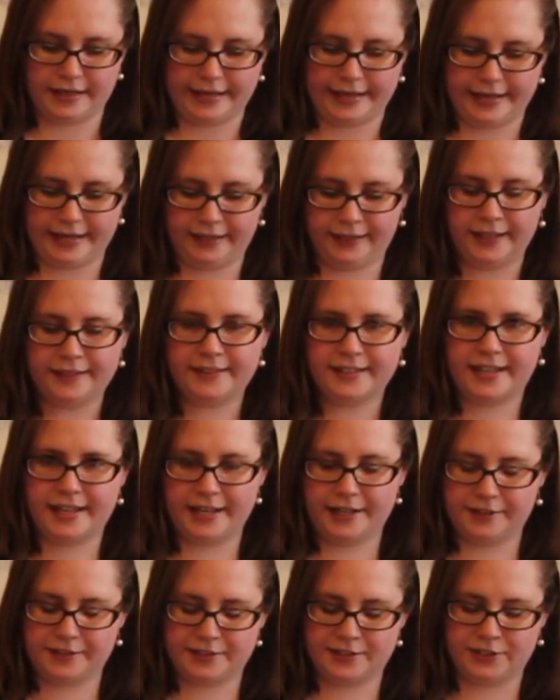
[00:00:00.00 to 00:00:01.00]
And let the
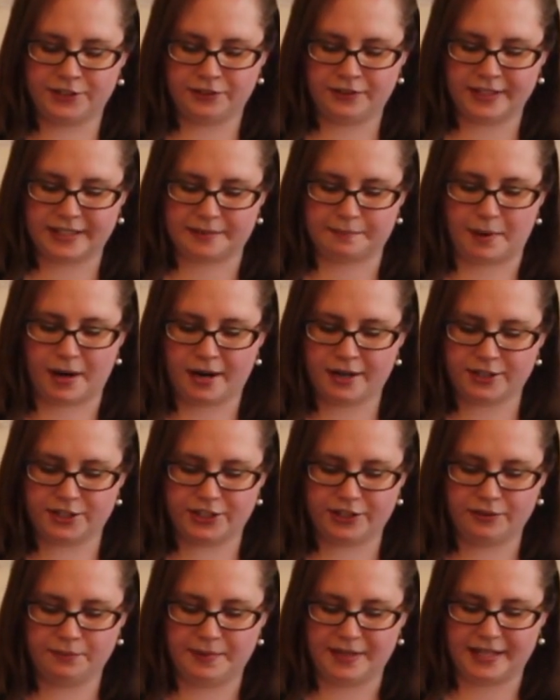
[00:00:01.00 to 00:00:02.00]
kiddos do this part
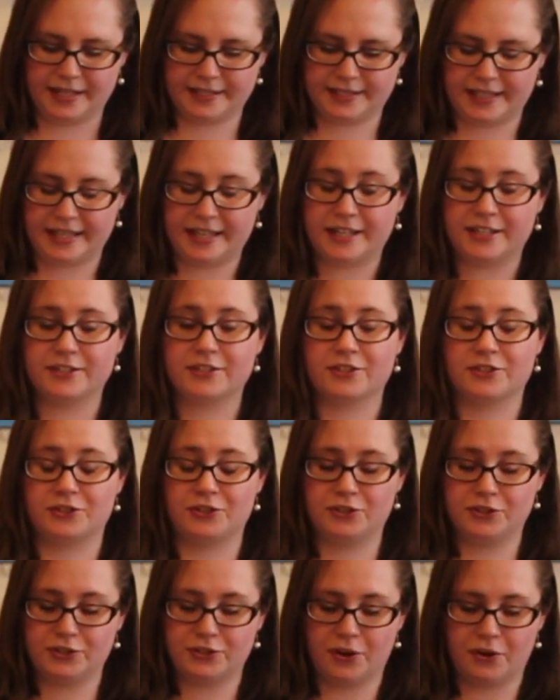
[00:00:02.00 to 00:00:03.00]
too because it is
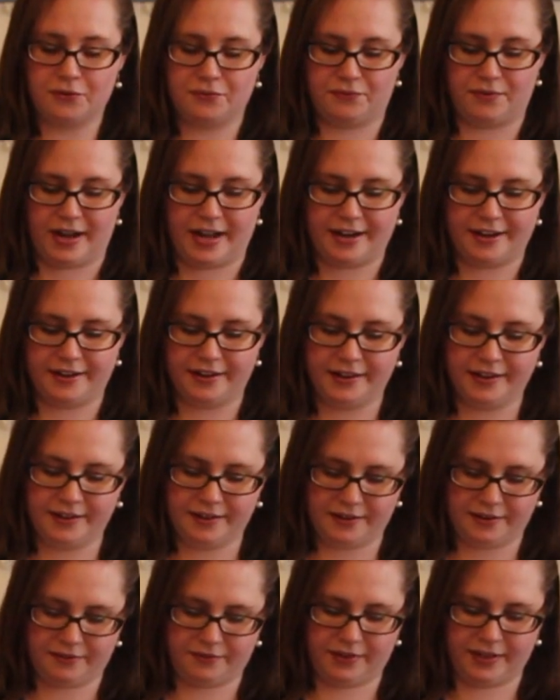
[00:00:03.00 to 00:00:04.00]
so fun
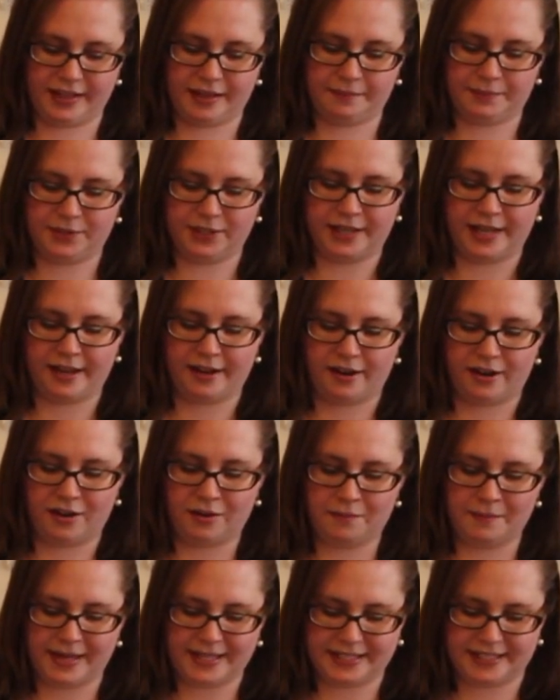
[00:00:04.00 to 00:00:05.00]
for them to get
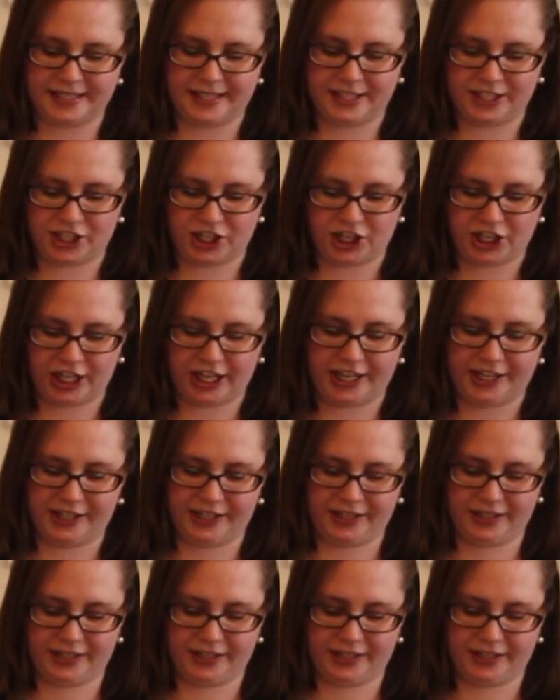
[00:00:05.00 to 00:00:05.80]
all messy and dirty.